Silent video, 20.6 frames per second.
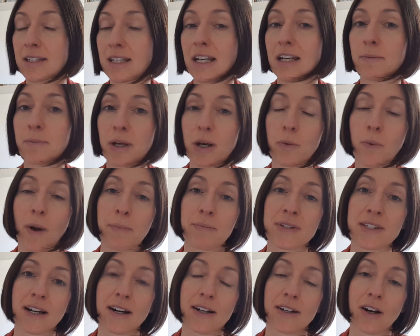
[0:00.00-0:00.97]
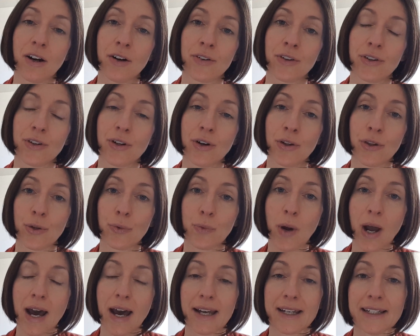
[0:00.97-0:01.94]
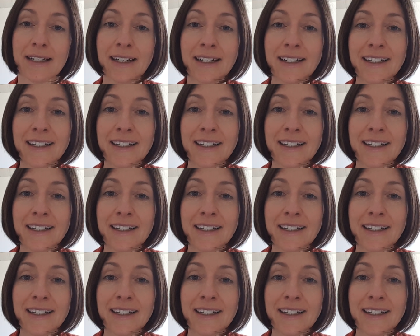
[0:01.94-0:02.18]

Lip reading: going to be a website on the way.